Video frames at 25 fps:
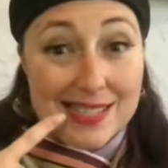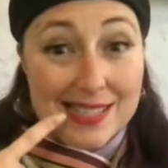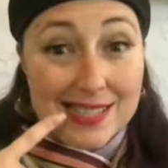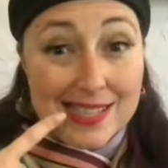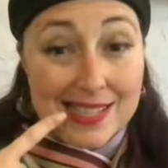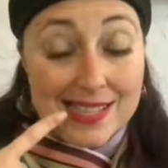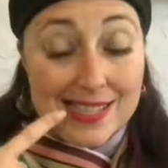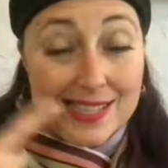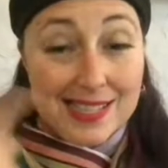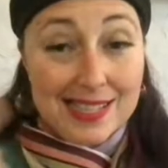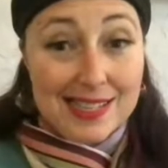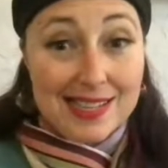
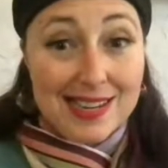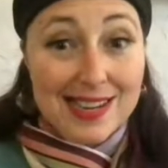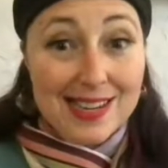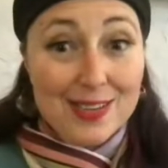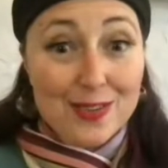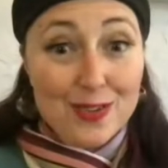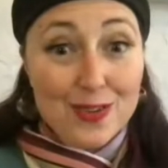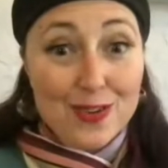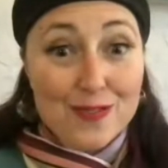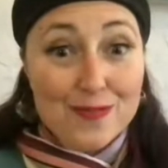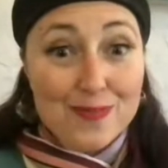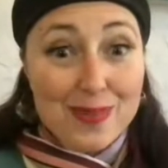least the
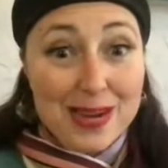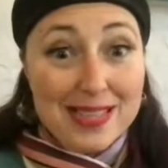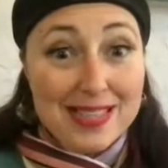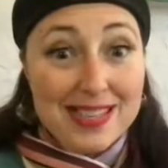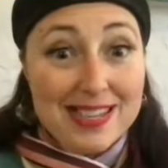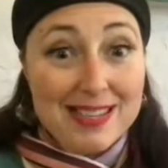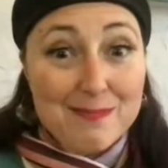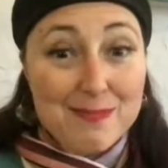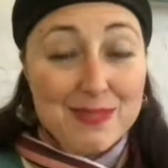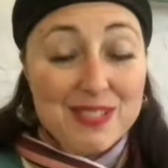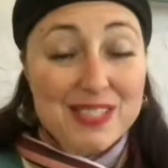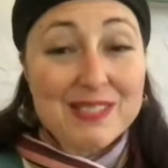color of my
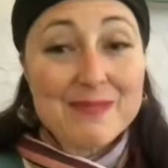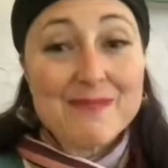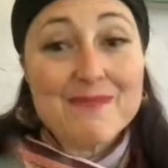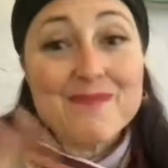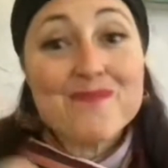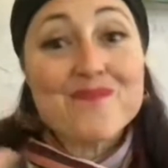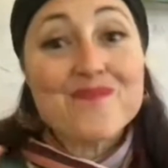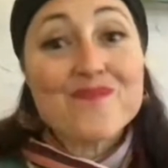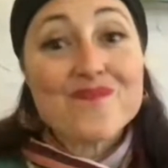lips,